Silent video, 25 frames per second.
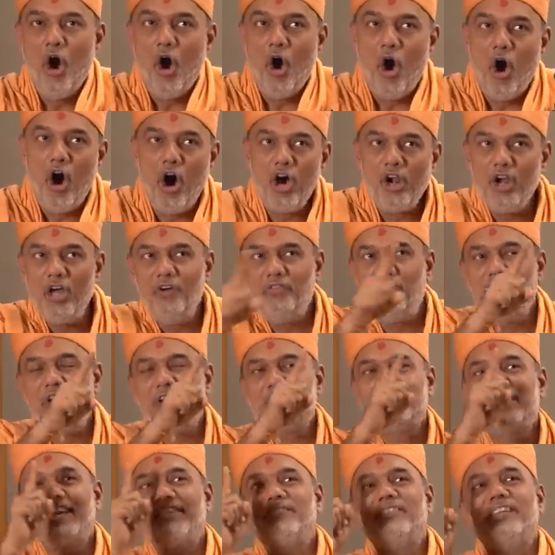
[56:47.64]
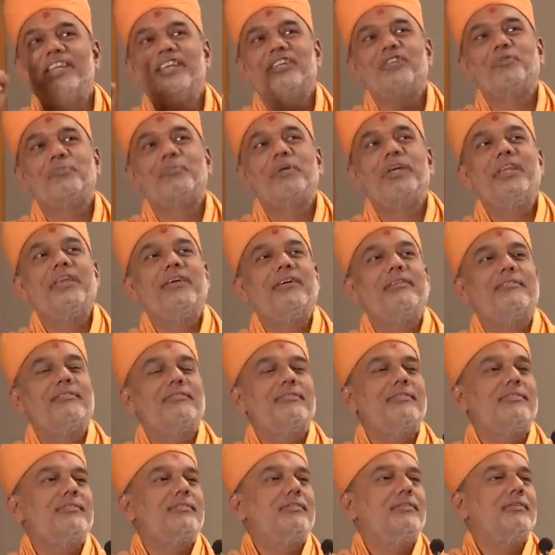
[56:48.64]
All of us have an
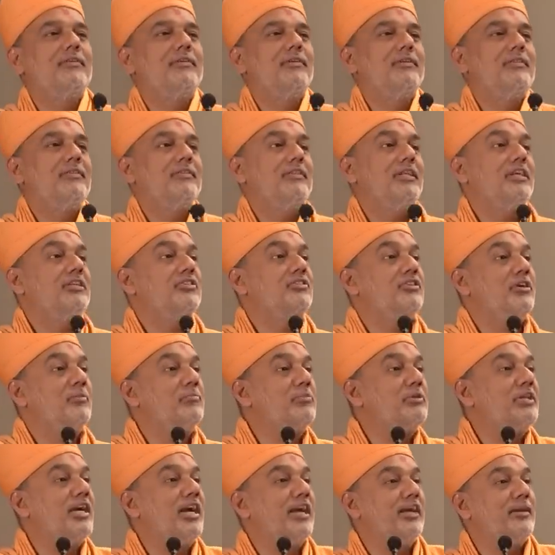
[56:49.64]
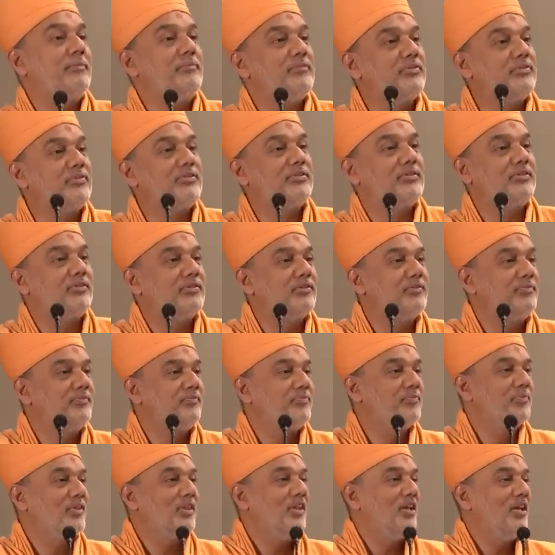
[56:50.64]
experience that sometimes
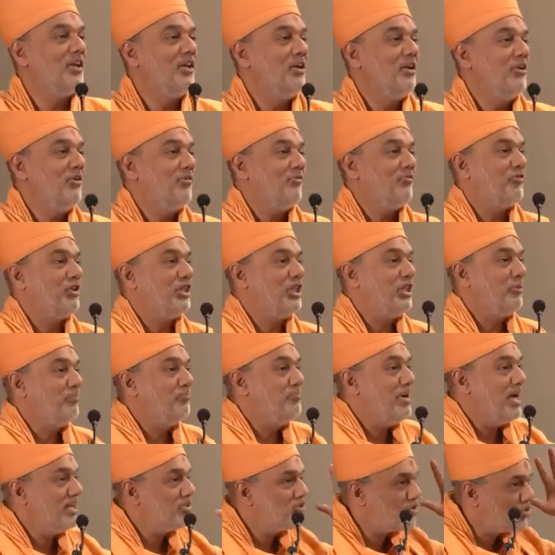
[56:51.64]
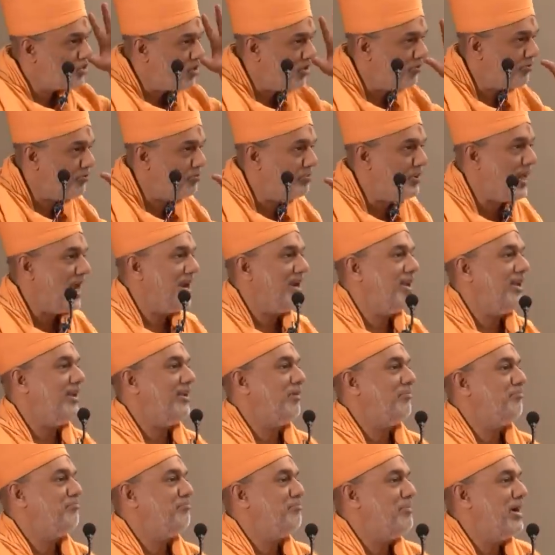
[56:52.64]
with the best of
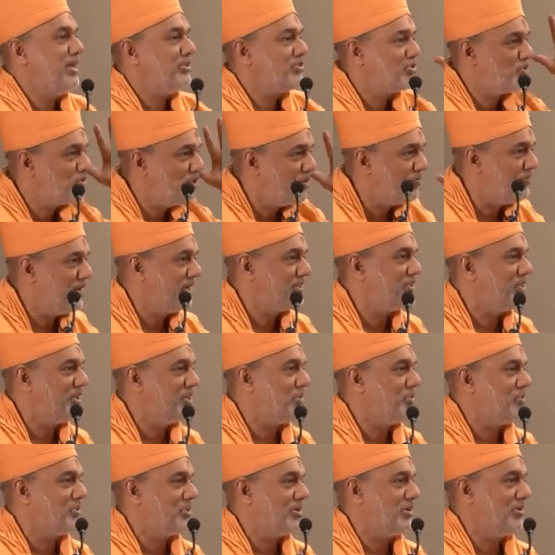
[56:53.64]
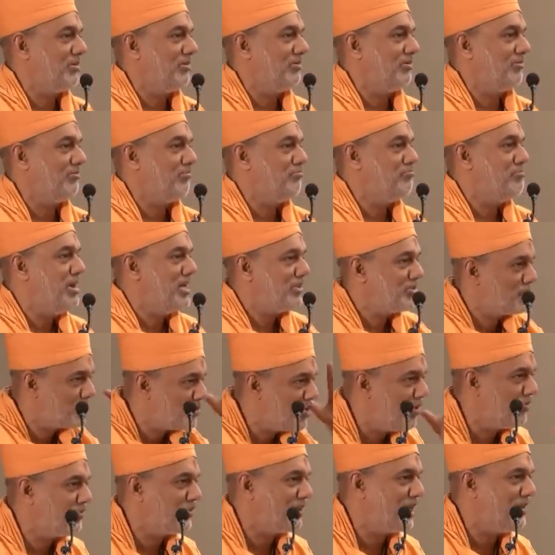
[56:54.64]
planning, best of execution, best
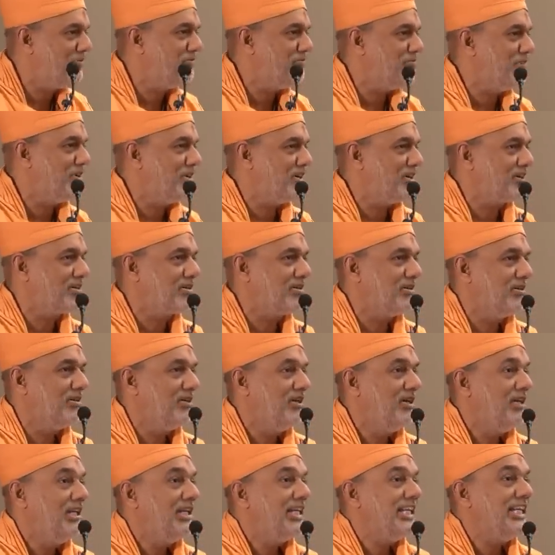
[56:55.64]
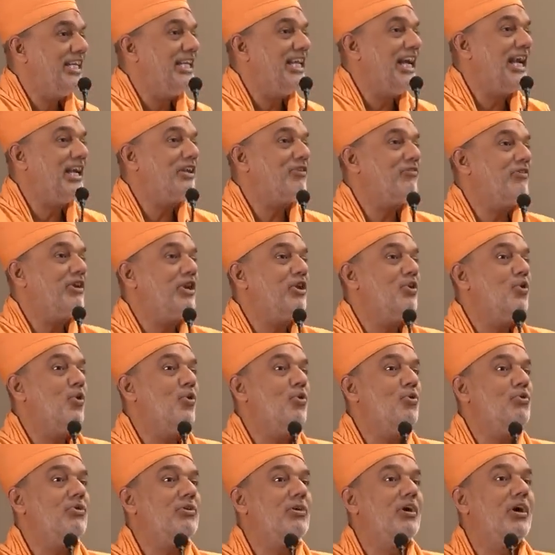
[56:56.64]
of teamwork, yet we
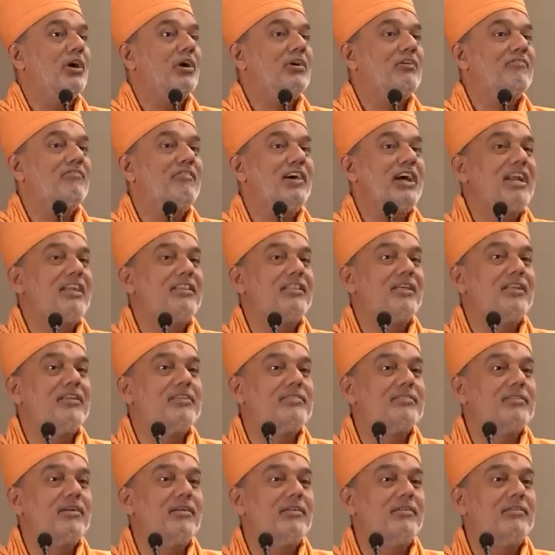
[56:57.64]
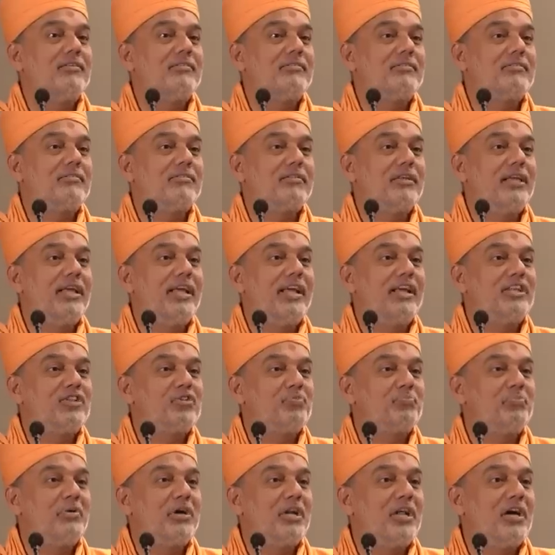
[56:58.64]
don't acquire the results as
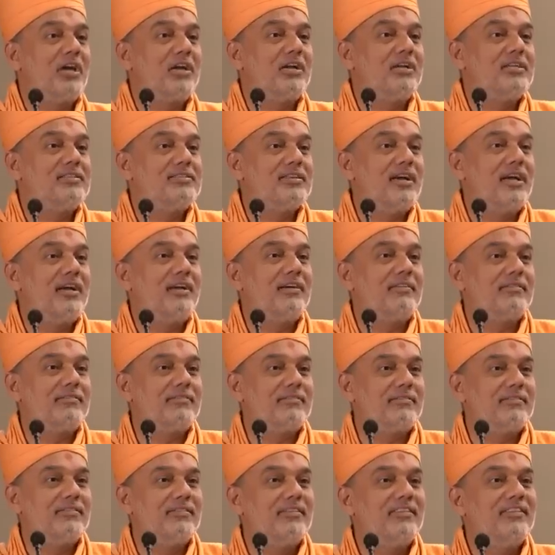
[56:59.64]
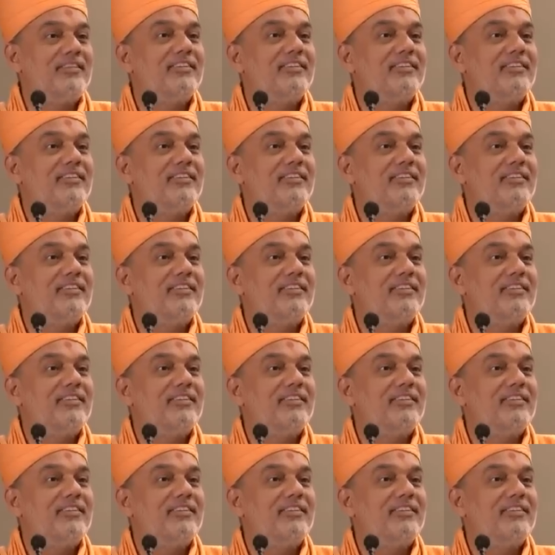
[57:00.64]
per our desires.